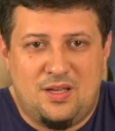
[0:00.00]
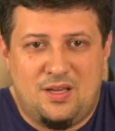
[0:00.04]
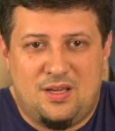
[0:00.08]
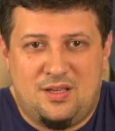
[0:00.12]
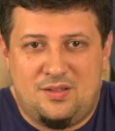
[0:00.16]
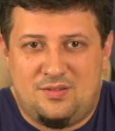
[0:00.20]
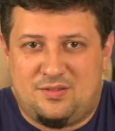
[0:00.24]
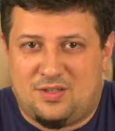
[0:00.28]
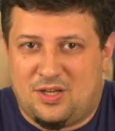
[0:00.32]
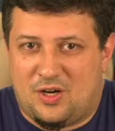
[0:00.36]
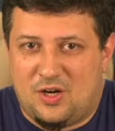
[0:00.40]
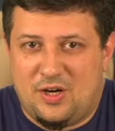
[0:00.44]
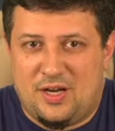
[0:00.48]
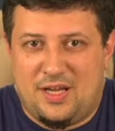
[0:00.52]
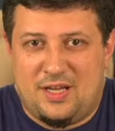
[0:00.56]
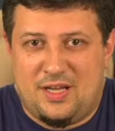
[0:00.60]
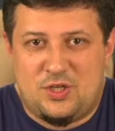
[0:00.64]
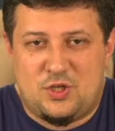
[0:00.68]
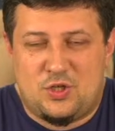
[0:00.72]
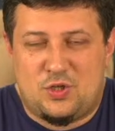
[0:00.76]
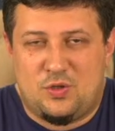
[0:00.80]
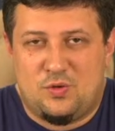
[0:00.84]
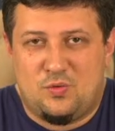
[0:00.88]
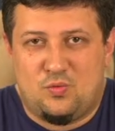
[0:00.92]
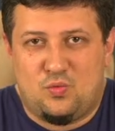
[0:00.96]

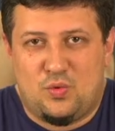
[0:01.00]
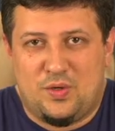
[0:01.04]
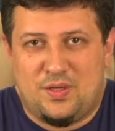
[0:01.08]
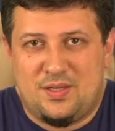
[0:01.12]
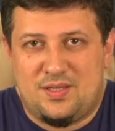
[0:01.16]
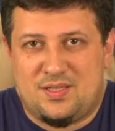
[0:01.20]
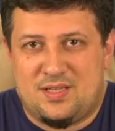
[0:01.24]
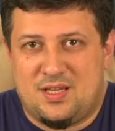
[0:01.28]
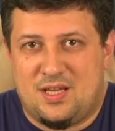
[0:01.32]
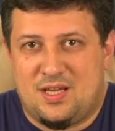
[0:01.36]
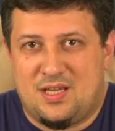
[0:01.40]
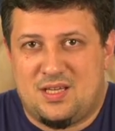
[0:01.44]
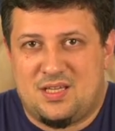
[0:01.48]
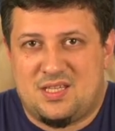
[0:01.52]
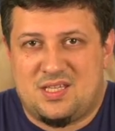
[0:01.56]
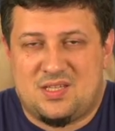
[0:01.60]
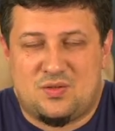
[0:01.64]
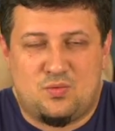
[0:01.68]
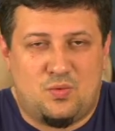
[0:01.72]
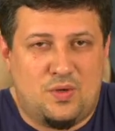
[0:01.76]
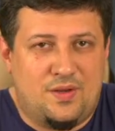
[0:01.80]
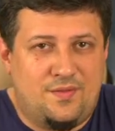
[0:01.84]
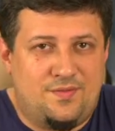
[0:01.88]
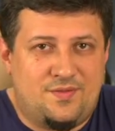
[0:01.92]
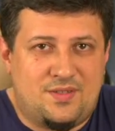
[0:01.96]
integration with
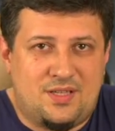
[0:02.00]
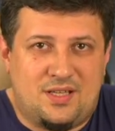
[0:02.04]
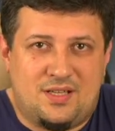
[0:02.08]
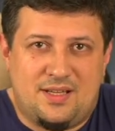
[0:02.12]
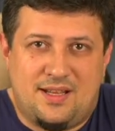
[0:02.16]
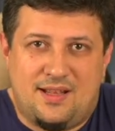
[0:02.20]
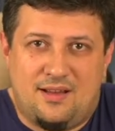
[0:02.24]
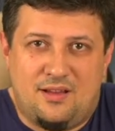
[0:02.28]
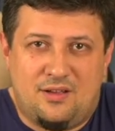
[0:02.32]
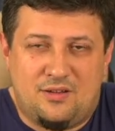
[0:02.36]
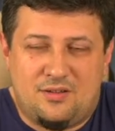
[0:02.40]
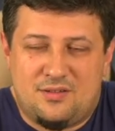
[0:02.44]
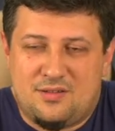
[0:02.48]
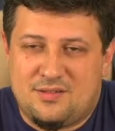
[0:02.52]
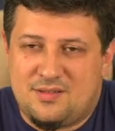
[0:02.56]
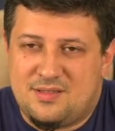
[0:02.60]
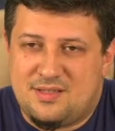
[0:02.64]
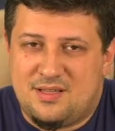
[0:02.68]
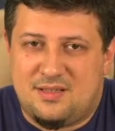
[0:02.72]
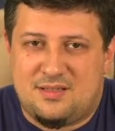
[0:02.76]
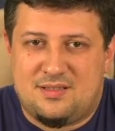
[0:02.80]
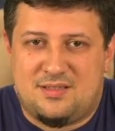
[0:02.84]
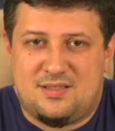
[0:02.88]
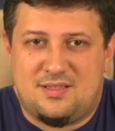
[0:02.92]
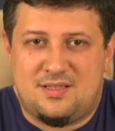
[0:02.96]
Swift and Alex
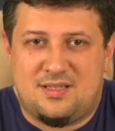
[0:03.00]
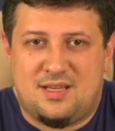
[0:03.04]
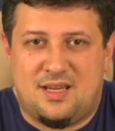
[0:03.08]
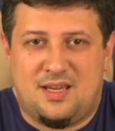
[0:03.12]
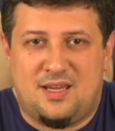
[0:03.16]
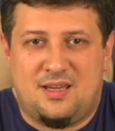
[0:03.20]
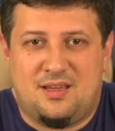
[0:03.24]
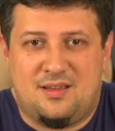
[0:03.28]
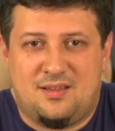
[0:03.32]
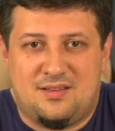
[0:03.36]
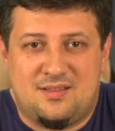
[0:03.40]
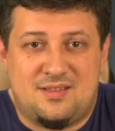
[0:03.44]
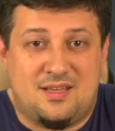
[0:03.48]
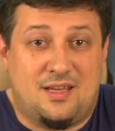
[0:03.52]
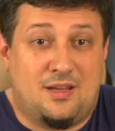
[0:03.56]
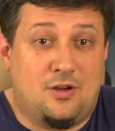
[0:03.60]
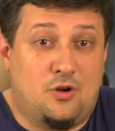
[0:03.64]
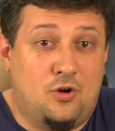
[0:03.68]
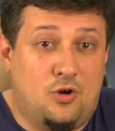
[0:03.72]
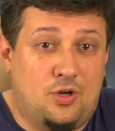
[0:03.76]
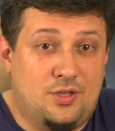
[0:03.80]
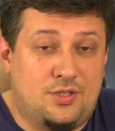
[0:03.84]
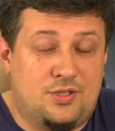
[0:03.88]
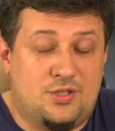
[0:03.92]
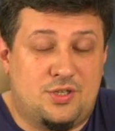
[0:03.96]
that they
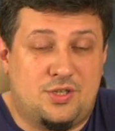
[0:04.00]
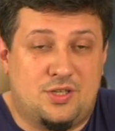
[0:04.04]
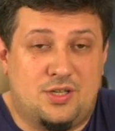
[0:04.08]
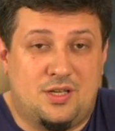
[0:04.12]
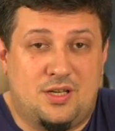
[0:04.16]
got.